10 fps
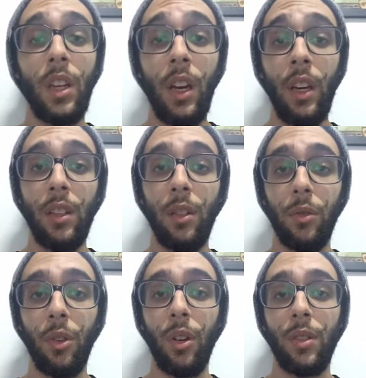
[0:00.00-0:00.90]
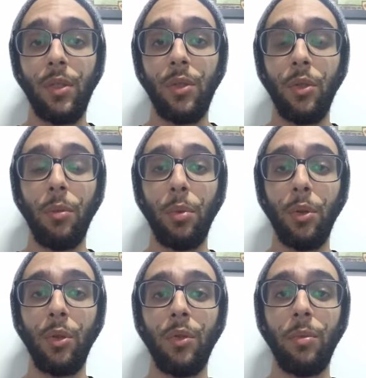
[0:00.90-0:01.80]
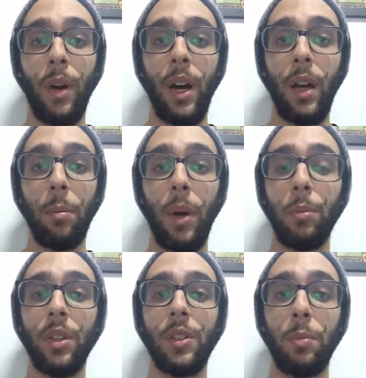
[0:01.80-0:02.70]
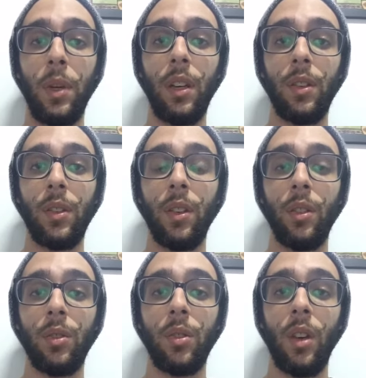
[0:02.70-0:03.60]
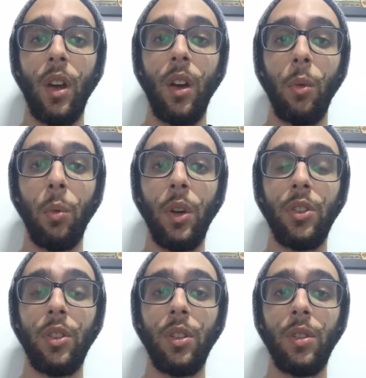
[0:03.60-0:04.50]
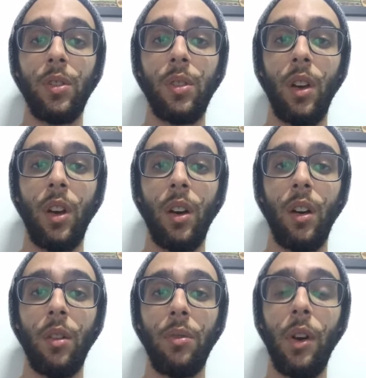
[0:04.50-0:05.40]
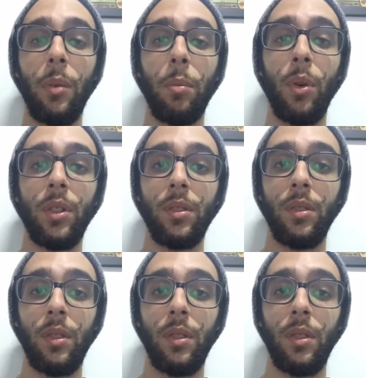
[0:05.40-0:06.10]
and of course, to improve my public speaking skills, which is very important.